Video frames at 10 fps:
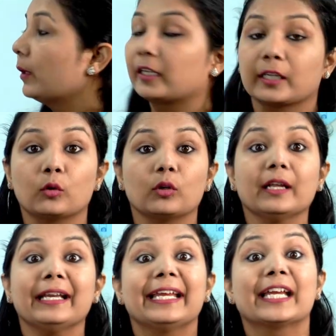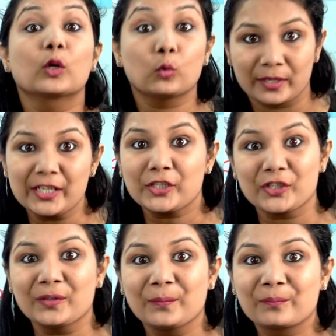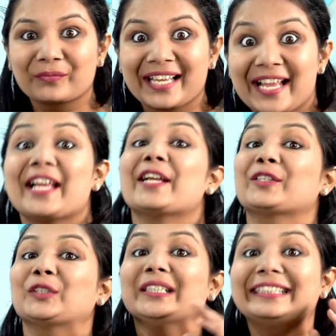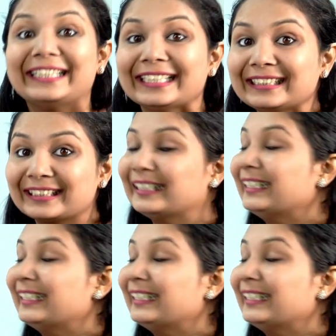particular equation. So, this